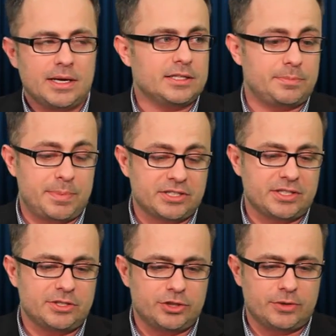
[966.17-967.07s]

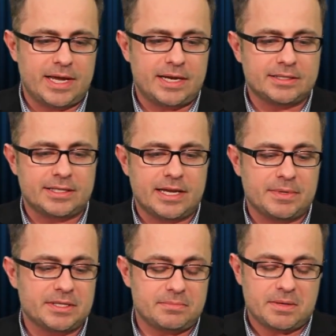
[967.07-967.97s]
especially Jew-hating
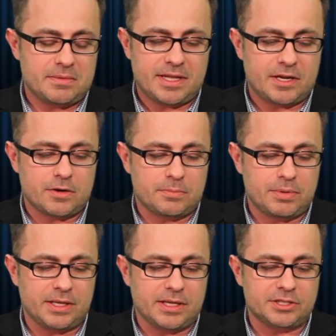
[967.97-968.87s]
statements, they go
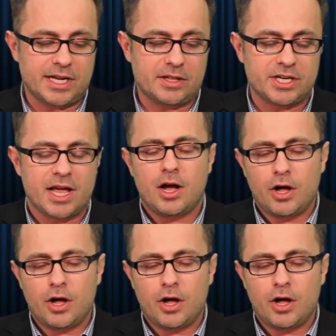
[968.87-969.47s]
completely unchallenged.